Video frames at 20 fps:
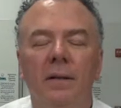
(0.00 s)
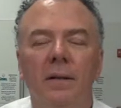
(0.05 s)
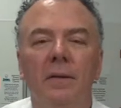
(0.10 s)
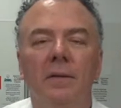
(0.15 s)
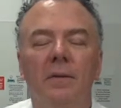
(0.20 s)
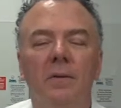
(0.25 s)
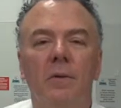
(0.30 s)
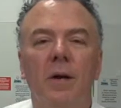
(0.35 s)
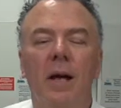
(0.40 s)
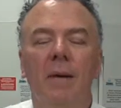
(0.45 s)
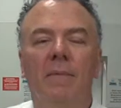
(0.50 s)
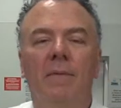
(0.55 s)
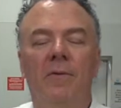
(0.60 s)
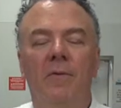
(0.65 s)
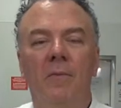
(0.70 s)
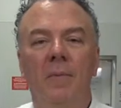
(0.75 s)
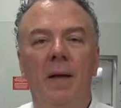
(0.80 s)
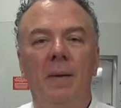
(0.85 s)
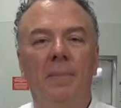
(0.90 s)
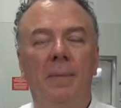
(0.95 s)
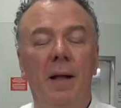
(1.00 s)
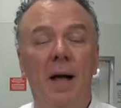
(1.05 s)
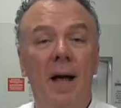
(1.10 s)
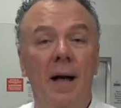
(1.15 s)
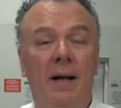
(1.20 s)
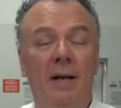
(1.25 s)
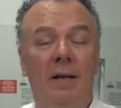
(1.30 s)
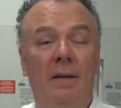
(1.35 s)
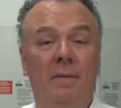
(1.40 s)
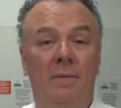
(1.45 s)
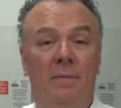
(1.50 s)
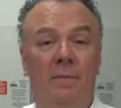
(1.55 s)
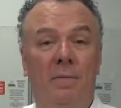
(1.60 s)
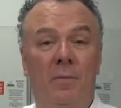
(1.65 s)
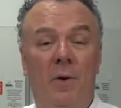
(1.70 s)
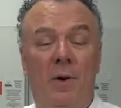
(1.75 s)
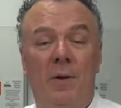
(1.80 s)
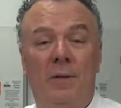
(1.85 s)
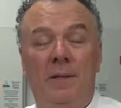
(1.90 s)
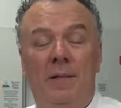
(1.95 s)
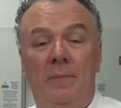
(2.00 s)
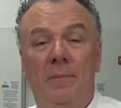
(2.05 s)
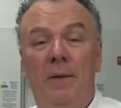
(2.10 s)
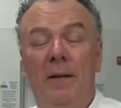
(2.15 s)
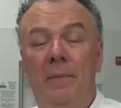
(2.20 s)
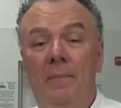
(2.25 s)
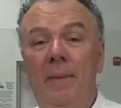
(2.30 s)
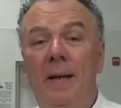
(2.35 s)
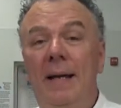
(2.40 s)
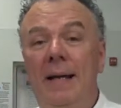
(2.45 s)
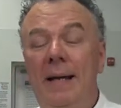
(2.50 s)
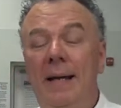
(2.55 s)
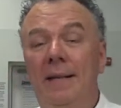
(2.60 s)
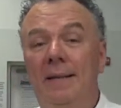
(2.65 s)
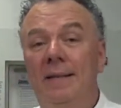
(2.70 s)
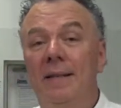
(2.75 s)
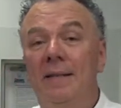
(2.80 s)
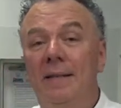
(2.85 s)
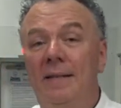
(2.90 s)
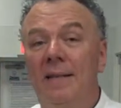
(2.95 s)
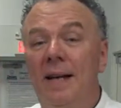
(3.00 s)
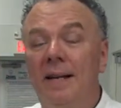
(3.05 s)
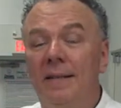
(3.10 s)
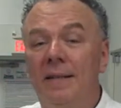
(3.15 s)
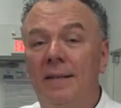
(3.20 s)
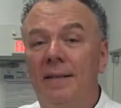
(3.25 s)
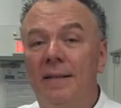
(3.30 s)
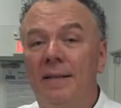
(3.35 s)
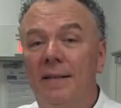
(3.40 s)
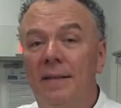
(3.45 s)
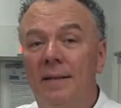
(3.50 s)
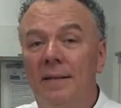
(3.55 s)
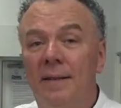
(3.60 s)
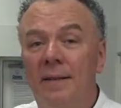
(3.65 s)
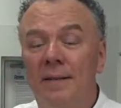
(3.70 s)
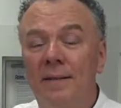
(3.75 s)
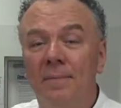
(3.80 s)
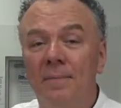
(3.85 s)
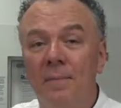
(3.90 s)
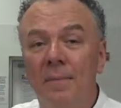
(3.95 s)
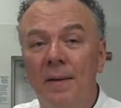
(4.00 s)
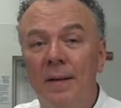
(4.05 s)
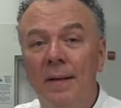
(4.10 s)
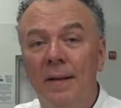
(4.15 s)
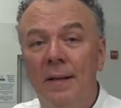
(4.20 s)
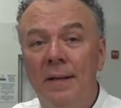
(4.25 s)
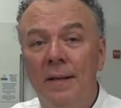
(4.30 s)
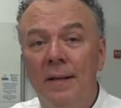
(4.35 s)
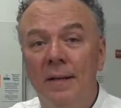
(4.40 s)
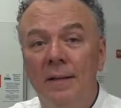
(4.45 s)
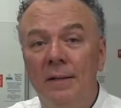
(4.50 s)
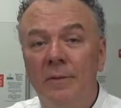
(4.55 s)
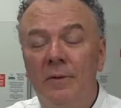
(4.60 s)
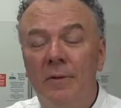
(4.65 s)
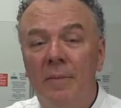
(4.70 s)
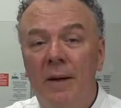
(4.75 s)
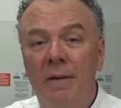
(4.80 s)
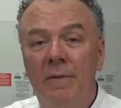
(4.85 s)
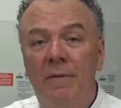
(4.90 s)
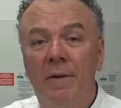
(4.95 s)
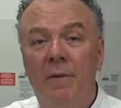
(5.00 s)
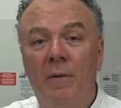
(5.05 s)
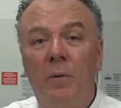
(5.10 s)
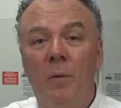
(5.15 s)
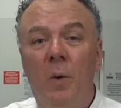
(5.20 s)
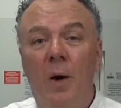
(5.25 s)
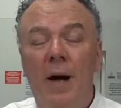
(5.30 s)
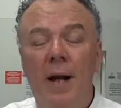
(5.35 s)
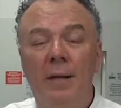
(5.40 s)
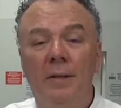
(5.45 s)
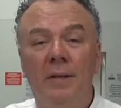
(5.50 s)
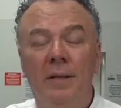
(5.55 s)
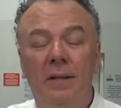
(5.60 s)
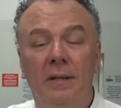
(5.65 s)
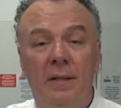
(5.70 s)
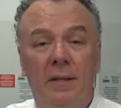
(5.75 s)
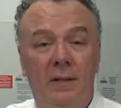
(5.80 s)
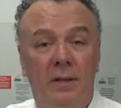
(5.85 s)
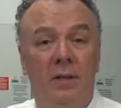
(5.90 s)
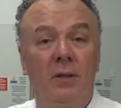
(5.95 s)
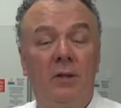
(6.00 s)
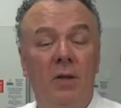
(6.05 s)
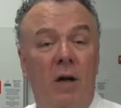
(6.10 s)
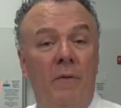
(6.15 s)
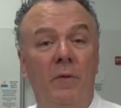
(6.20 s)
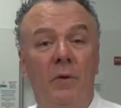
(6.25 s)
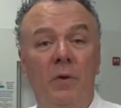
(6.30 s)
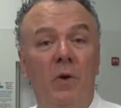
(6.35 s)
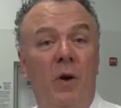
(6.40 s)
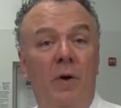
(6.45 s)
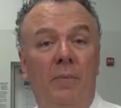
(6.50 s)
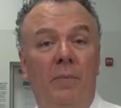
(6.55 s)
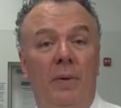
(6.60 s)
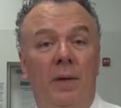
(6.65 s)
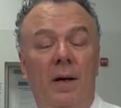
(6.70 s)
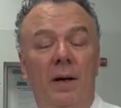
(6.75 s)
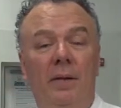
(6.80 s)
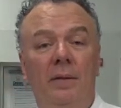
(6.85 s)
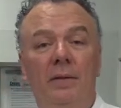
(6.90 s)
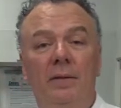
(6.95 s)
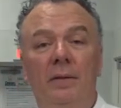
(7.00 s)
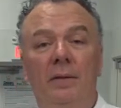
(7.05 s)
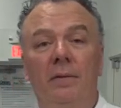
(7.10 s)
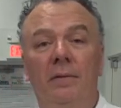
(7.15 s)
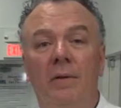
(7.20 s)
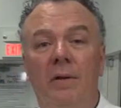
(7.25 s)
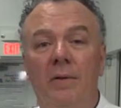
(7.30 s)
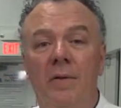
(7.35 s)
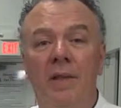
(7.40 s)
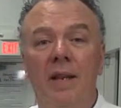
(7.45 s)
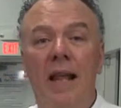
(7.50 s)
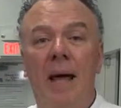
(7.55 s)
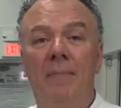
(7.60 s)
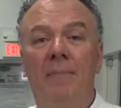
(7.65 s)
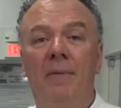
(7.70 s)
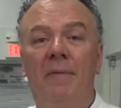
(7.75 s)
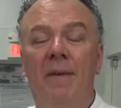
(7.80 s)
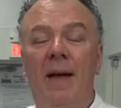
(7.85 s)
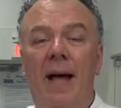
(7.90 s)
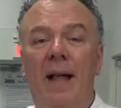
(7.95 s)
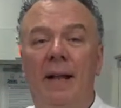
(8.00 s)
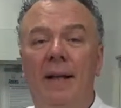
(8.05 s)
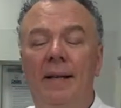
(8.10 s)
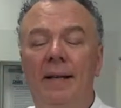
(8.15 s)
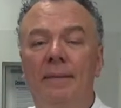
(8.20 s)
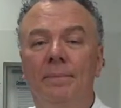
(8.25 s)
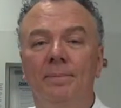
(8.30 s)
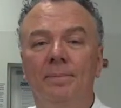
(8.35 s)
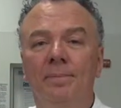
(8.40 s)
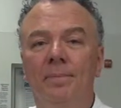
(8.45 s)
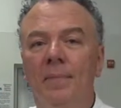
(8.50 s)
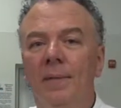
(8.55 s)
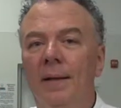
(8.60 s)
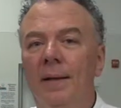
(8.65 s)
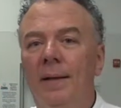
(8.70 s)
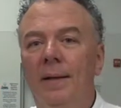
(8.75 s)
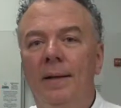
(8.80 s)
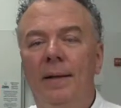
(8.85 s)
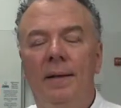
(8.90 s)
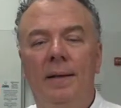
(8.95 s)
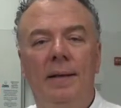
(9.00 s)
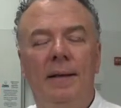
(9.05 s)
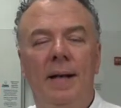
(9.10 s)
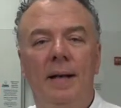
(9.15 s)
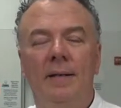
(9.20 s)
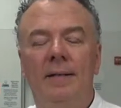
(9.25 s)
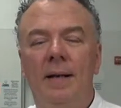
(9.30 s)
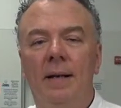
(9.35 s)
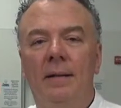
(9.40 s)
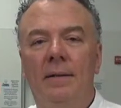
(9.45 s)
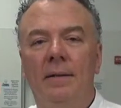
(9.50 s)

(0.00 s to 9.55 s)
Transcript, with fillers: this grape Fume Blanc." And of course, it's been a big hit since 1966. One of my favorite wines is it's a Sauvignon Blanc, grown in the Napa Valley, and has like